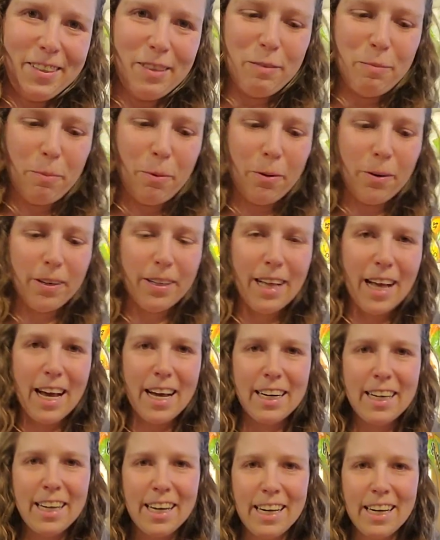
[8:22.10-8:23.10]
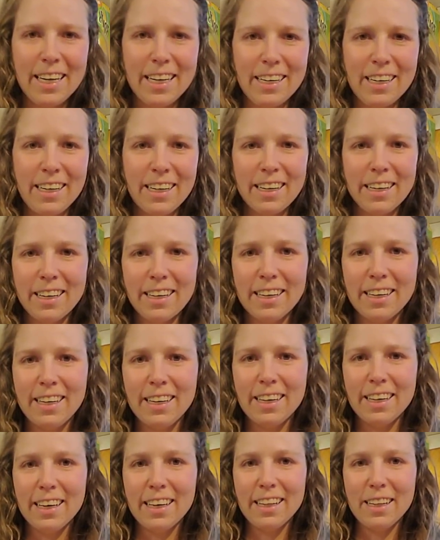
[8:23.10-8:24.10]
pour that in,
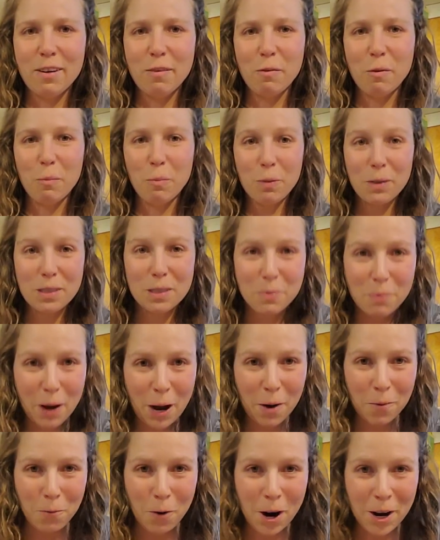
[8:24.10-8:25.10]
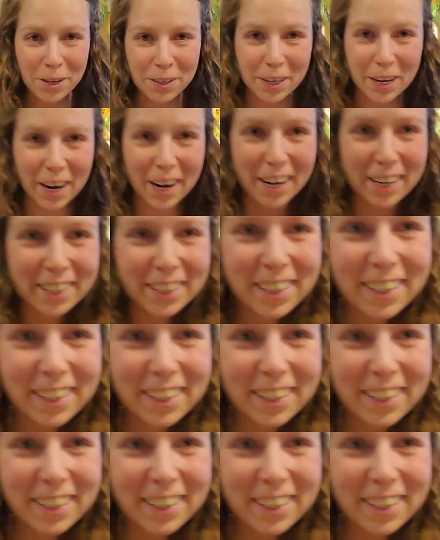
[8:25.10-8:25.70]
and then I'm gonna put some hot water on.